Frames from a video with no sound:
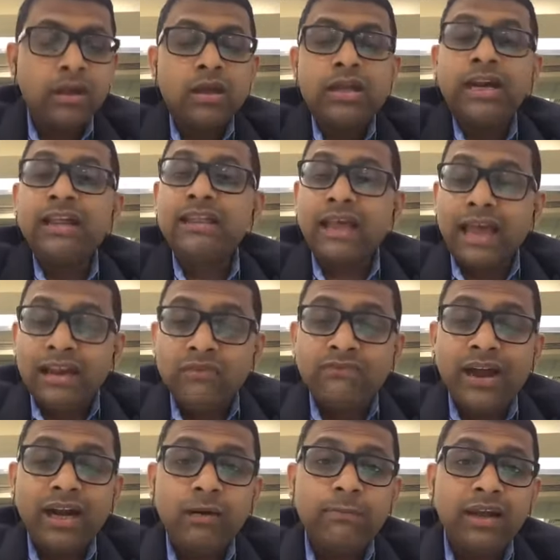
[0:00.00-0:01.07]
It is in
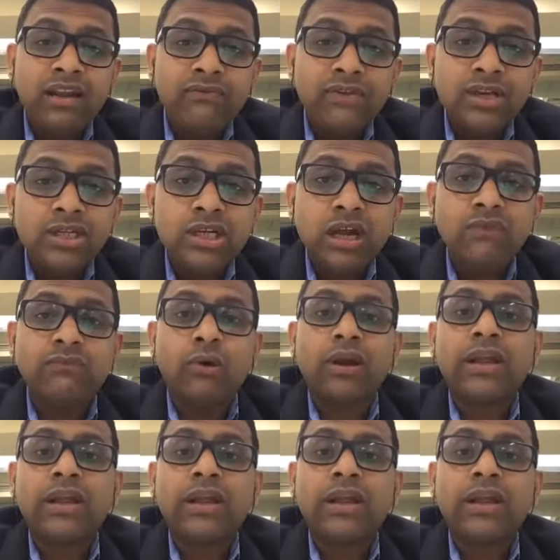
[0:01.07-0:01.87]
fact beneficial for